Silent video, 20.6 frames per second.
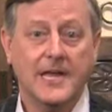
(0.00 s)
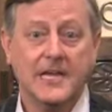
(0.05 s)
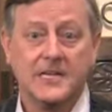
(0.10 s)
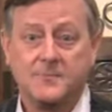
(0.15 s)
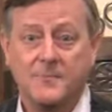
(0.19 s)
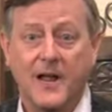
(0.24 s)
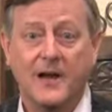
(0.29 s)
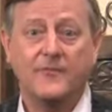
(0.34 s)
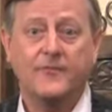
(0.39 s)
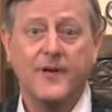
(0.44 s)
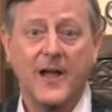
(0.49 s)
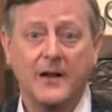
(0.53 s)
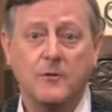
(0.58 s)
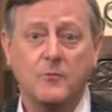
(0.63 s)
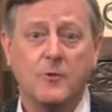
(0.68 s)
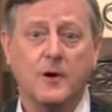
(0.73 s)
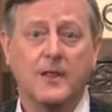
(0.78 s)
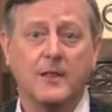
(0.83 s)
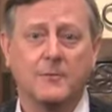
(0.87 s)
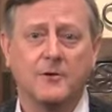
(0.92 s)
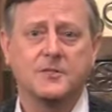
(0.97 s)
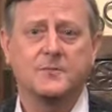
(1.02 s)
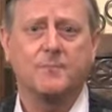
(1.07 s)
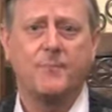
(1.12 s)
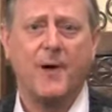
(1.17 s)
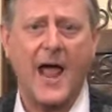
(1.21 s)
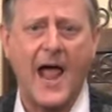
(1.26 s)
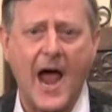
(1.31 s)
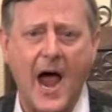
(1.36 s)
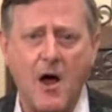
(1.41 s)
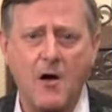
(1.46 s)
As a matter of fact, one of the most
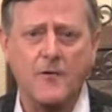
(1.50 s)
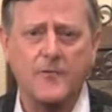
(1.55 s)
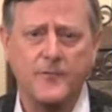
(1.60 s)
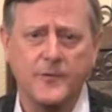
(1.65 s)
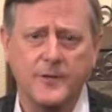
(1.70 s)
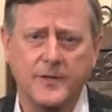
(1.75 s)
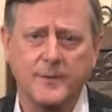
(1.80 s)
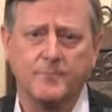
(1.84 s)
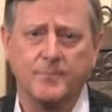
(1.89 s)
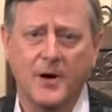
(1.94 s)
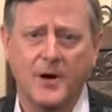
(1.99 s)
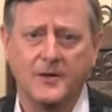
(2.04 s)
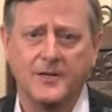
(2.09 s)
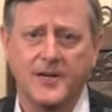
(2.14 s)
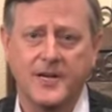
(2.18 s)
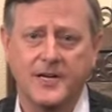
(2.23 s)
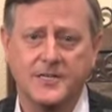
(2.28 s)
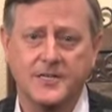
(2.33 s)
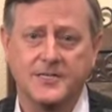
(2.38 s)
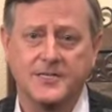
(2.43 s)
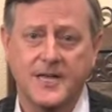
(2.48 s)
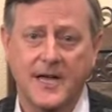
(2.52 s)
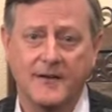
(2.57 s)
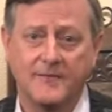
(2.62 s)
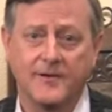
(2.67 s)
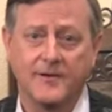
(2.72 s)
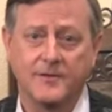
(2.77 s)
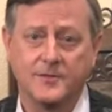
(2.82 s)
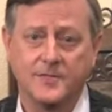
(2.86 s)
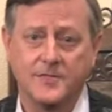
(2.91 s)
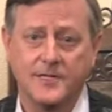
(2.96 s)
powerful impartations I've
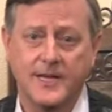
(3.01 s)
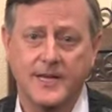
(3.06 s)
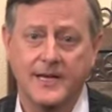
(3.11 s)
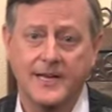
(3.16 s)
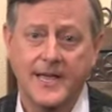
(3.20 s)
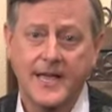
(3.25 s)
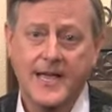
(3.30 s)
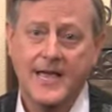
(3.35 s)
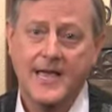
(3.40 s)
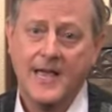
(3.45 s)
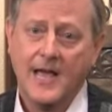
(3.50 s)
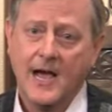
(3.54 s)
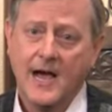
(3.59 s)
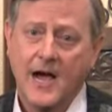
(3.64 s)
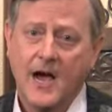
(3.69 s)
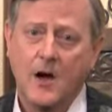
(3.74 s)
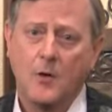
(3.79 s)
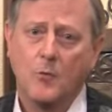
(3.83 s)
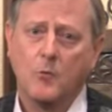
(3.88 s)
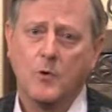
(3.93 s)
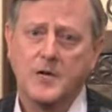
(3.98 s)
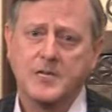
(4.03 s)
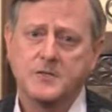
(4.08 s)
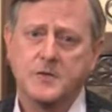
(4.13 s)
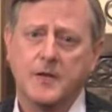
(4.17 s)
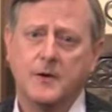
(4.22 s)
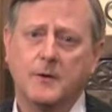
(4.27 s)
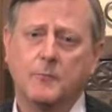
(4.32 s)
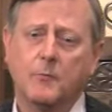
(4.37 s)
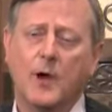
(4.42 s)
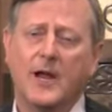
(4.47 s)
ever seen uh, was
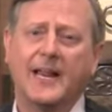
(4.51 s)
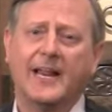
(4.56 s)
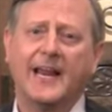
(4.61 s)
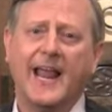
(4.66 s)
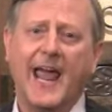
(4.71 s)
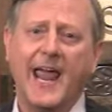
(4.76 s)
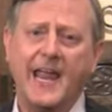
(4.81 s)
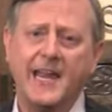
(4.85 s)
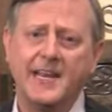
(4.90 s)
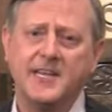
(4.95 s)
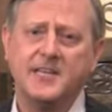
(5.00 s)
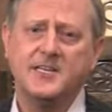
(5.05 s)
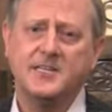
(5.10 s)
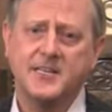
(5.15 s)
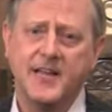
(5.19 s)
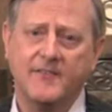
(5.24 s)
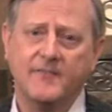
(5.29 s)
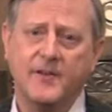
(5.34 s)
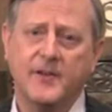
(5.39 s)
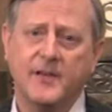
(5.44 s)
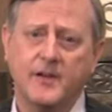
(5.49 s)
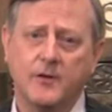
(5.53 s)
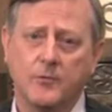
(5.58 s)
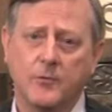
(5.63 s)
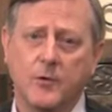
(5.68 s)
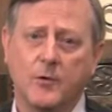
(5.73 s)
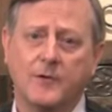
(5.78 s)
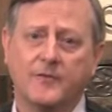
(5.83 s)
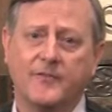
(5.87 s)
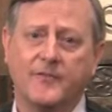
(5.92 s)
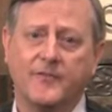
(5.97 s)
when an 87 year
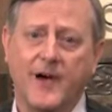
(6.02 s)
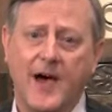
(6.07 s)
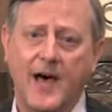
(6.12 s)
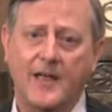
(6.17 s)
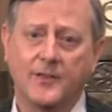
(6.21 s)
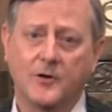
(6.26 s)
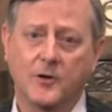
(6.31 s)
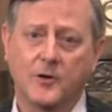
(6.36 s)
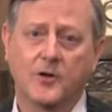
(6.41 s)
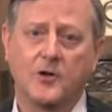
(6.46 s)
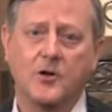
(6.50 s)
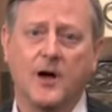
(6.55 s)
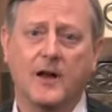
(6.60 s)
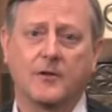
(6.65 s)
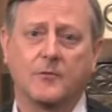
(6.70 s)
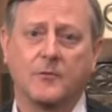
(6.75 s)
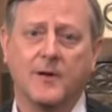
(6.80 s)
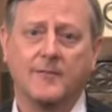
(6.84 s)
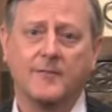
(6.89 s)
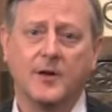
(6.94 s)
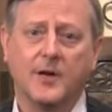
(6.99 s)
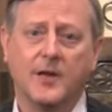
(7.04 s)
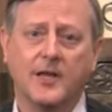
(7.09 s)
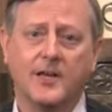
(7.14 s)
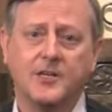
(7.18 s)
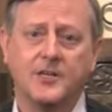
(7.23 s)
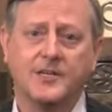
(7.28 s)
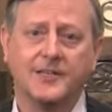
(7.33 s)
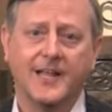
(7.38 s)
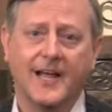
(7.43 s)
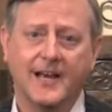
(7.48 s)
old father got a
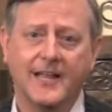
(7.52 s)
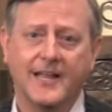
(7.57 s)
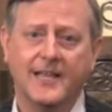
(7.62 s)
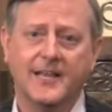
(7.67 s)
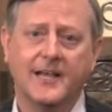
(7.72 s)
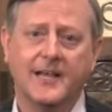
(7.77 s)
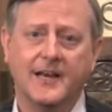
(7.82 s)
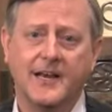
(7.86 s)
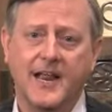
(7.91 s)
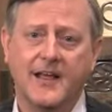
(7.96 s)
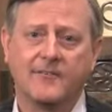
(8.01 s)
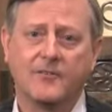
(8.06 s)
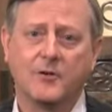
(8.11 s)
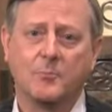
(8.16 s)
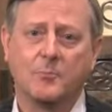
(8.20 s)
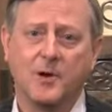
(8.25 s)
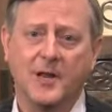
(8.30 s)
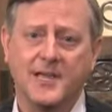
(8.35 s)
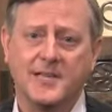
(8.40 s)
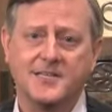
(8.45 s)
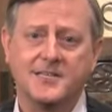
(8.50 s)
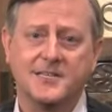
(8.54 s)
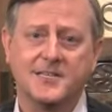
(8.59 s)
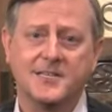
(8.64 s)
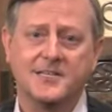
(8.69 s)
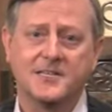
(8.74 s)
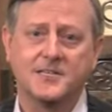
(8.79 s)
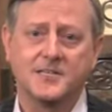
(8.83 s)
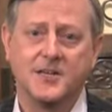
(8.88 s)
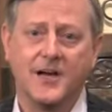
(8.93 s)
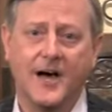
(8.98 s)
revelation that he had never blessed
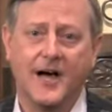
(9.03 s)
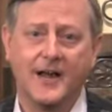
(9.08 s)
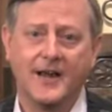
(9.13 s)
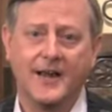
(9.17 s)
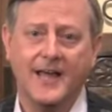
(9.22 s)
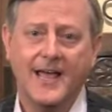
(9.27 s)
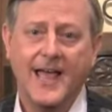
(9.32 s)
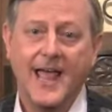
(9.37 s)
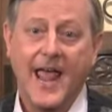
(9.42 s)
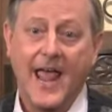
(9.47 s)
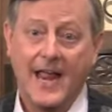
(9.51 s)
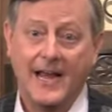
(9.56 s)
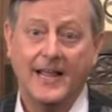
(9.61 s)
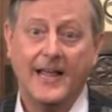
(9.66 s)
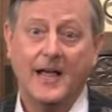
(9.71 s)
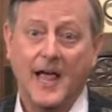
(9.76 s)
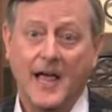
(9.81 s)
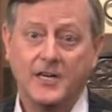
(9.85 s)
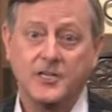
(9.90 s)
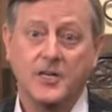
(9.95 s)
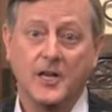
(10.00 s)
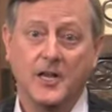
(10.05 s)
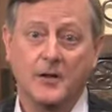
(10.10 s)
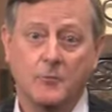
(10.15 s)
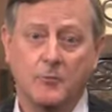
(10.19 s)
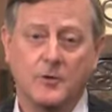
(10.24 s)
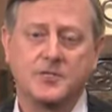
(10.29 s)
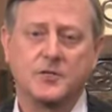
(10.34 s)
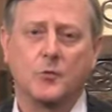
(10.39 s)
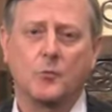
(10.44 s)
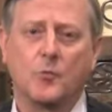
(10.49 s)
his son and actually
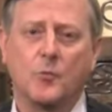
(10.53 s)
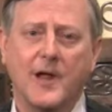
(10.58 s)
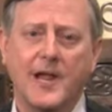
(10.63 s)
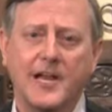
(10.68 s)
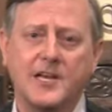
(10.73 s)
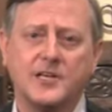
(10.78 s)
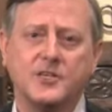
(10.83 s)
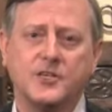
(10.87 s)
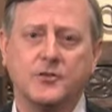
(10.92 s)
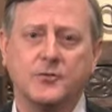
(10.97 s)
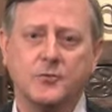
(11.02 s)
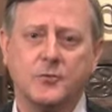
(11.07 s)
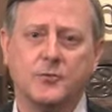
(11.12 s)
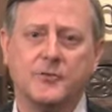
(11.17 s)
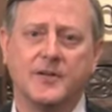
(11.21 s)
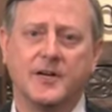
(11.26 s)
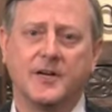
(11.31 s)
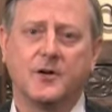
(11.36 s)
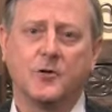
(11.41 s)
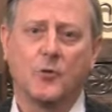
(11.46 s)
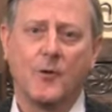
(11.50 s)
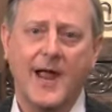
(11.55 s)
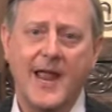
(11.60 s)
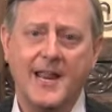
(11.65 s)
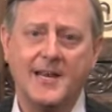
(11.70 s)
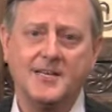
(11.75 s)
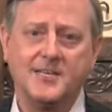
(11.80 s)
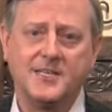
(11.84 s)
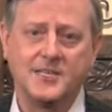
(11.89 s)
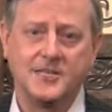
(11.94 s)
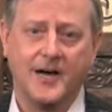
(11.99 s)
was arranged through the
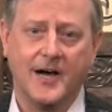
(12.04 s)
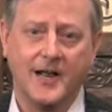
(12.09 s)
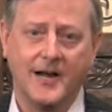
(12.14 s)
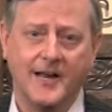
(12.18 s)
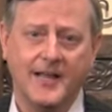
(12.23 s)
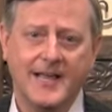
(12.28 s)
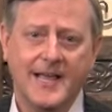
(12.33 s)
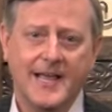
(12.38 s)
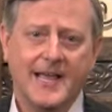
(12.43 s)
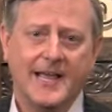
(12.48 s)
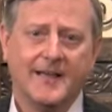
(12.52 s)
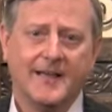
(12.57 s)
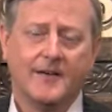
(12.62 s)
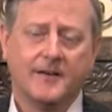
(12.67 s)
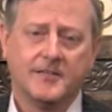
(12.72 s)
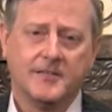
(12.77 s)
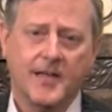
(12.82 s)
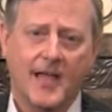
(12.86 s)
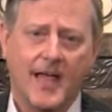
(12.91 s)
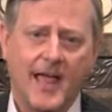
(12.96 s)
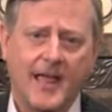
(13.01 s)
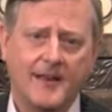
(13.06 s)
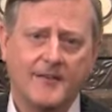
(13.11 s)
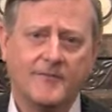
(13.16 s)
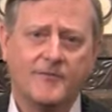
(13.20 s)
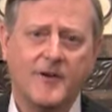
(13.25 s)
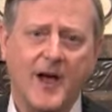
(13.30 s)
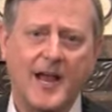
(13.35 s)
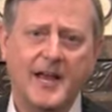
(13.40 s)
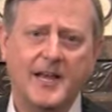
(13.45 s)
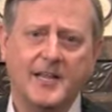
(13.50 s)
grandson to
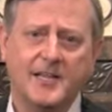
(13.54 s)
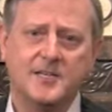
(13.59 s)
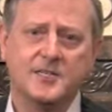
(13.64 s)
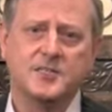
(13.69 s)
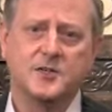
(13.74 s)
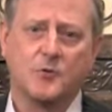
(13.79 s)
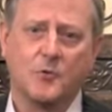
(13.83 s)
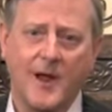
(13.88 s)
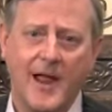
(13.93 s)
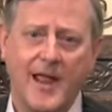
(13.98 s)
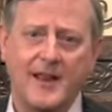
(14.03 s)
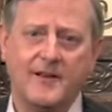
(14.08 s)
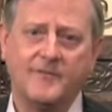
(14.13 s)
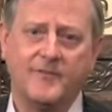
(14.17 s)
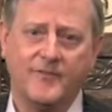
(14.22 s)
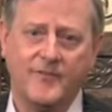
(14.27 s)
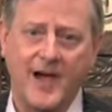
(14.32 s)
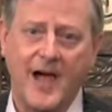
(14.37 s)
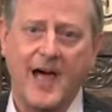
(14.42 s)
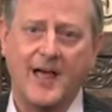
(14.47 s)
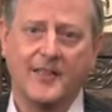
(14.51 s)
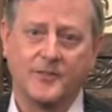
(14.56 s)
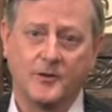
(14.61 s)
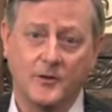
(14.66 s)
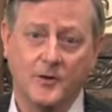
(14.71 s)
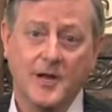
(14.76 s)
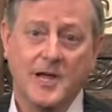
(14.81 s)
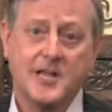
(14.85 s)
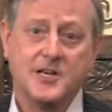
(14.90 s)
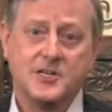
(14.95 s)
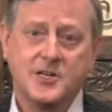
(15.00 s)
invite his
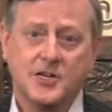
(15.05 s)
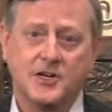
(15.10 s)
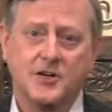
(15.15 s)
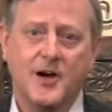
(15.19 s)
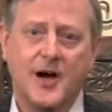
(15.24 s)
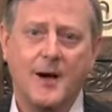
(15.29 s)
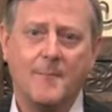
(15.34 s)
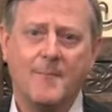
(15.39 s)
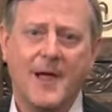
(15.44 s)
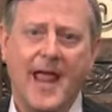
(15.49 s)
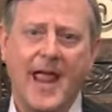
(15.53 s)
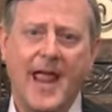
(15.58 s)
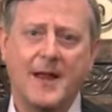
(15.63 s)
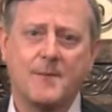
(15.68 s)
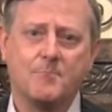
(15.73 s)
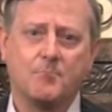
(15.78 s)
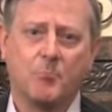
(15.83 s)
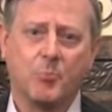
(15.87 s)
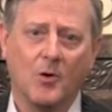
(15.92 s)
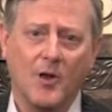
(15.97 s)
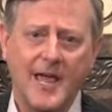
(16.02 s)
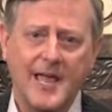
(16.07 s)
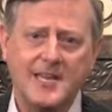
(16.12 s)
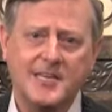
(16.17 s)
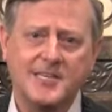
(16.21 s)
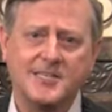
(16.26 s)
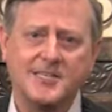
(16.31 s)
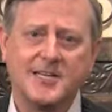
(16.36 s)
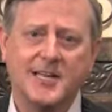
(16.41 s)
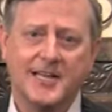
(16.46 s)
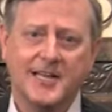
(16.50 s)
grandfather to come and
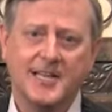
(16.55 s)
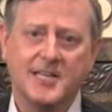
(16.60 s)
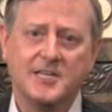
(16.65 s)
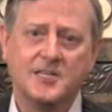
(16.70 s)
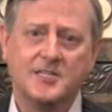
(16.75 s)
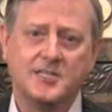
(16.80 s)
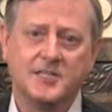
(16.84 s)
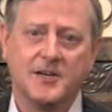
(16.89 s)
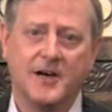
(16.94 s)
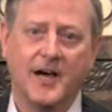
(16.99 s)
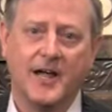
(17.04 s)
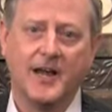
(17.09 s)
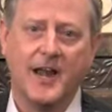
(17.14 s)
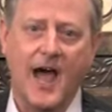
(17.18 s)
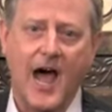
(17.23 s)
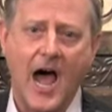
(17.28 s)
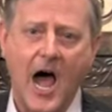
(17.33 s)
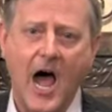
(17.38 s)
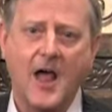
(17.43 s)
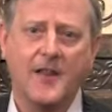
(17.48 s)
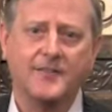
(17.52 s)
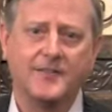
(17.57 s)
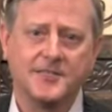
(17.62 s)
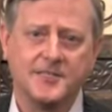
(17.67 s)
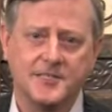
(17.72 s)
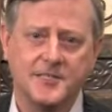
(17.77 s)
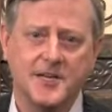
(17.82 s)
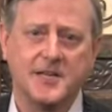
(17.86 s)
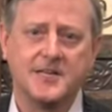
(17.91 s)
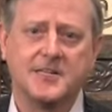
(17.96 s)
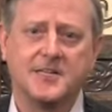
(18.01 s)
bless his son on the
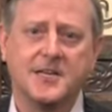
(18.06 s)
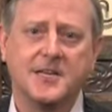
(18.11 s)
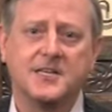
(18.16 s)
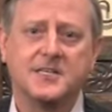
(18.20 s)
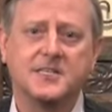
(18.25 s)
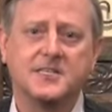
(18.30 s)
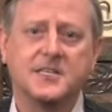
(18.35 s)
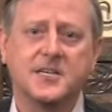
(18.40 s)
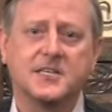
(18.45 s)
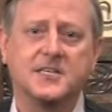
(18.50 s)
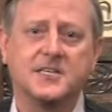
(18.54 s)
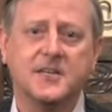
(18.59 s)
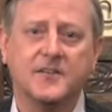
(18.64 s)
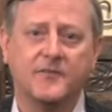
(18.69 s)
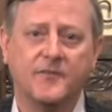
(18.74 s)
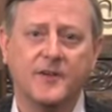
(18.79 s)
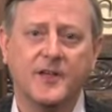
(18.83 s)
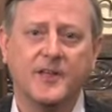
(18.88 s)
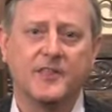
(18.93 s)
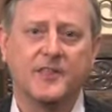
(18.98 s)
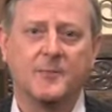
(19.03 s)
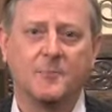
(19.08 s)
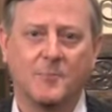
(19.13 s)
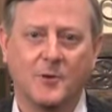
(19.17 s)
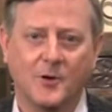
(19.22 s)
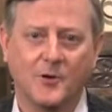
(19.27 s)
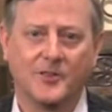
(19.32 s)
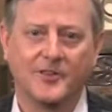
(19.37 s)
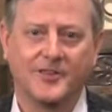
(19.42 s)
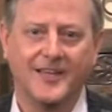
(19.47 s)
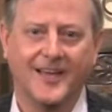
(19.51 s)
son's 65th
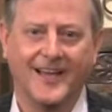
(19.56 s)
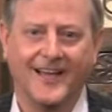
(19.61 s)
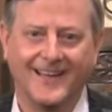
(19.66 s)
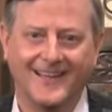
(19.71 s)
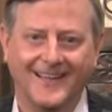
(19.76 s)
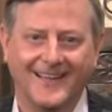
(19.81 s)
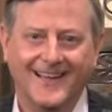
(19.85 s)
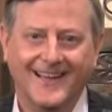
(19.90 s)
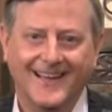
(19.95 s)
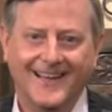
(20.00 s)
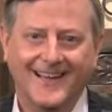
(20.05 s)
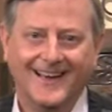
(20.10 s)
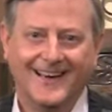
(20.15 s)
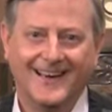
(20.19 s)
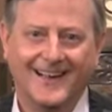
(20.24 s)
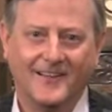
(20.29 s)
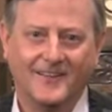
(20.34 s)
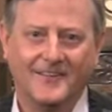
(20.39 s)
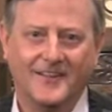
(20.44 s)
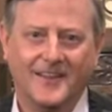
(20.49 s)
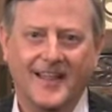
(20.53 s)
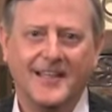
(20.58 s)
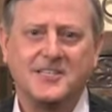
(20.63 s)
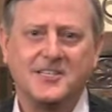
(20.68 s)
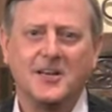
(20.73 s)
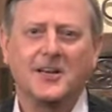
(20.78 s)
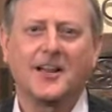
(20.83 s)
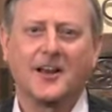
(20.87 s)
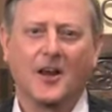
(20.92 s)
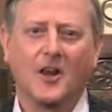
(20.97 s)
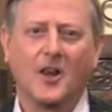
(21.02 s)
birthday. Now, that's a
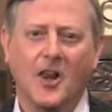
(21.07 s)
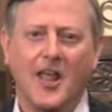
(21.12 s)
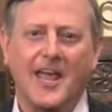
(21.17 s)
little